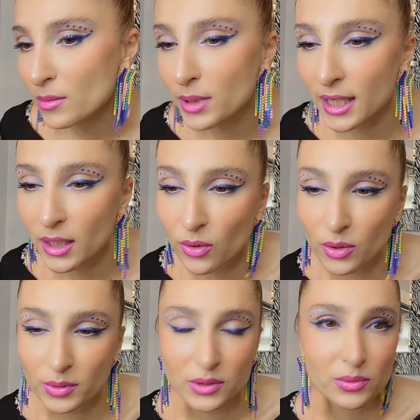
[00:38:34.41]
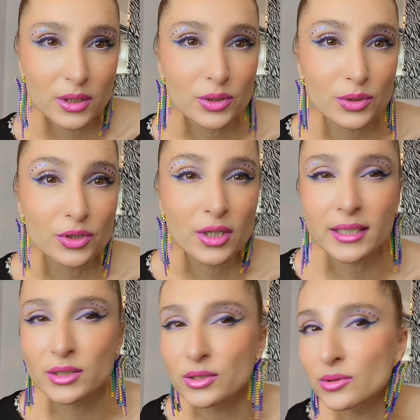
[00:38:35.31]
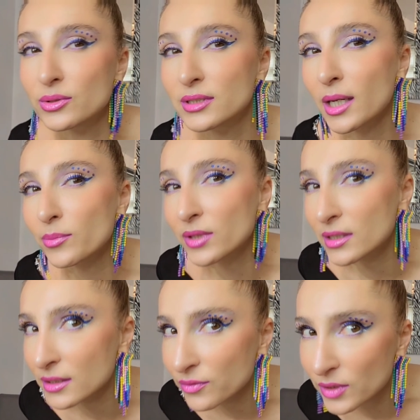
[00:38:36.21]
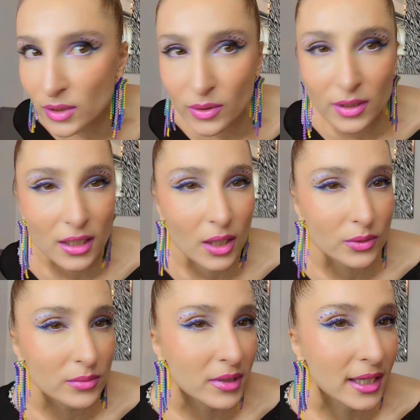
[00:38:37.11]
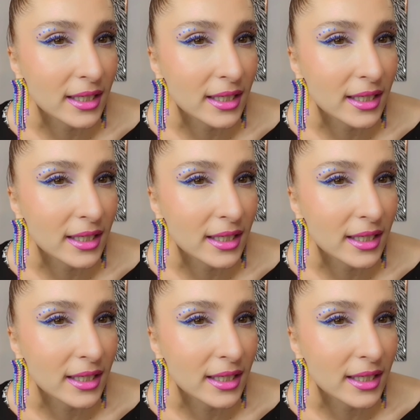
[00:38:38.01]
but I always want to try to do something different. Look how